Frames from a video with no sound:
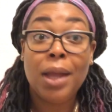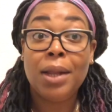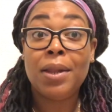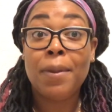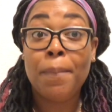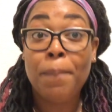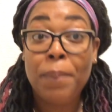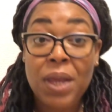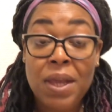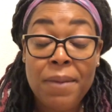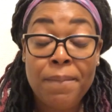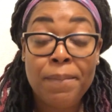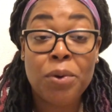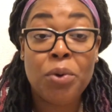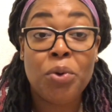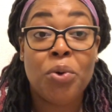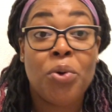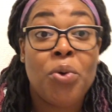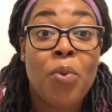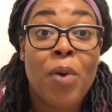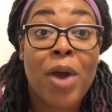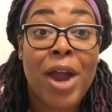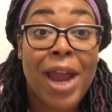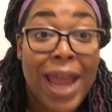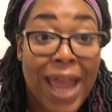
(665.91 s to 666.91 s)
the people
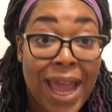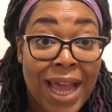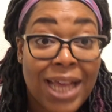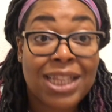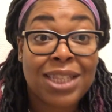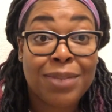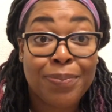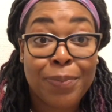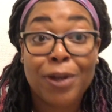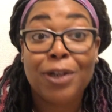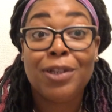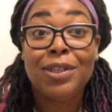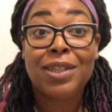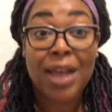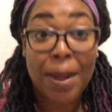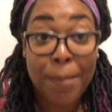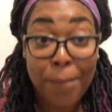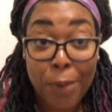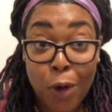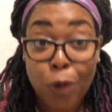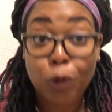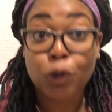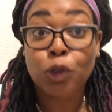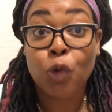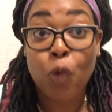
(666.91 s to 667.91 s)
who were experts
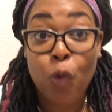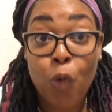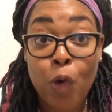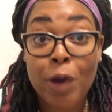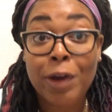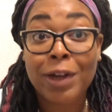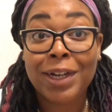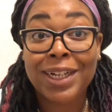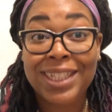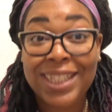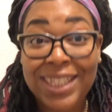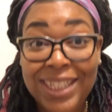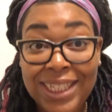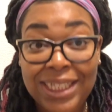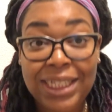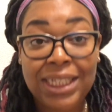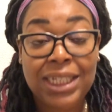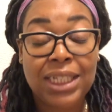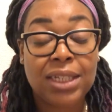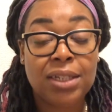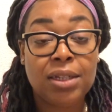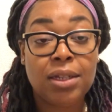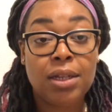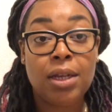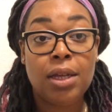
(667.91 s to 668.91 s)
about
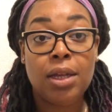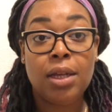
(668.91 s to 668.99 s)
quarantine,